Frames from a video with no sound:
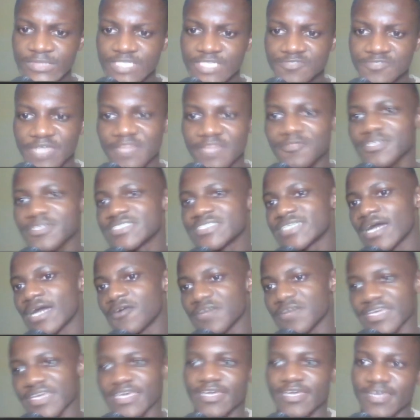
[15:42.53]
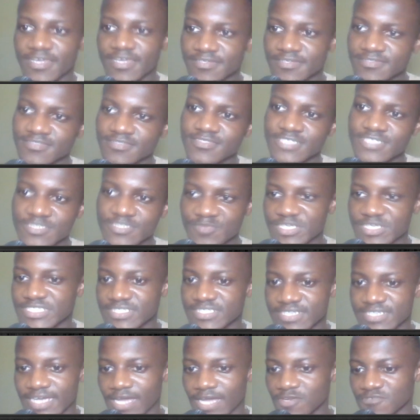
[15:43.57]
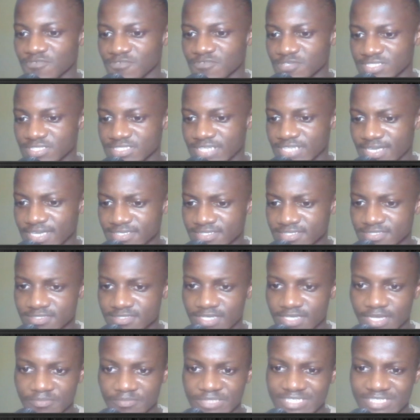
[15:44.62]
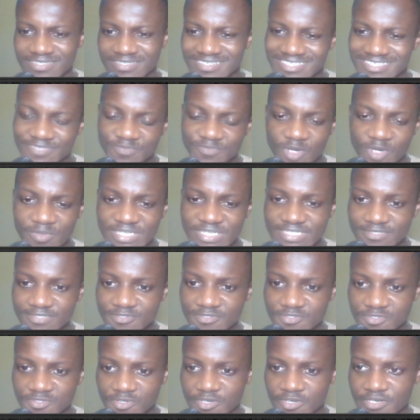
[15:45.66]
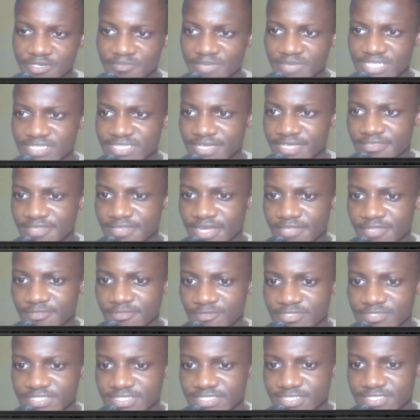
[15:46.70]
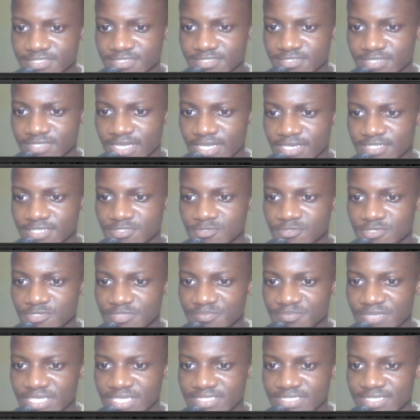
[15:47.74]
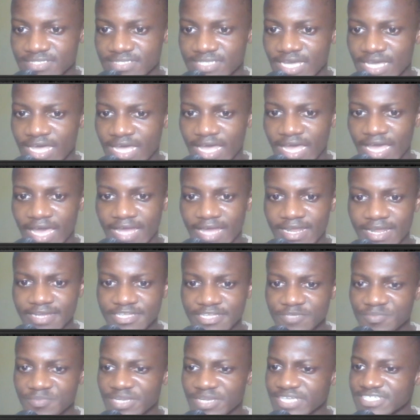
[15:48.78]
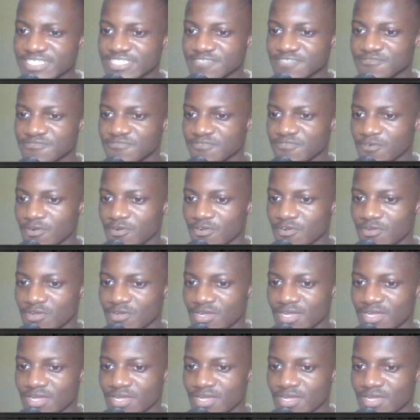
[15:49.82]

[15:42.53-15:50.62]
So I thought, yeah, okay, this position kind of looks nice. I mean, it's probably still drawn, but I thought this at least looked pleasant. And then he played g4.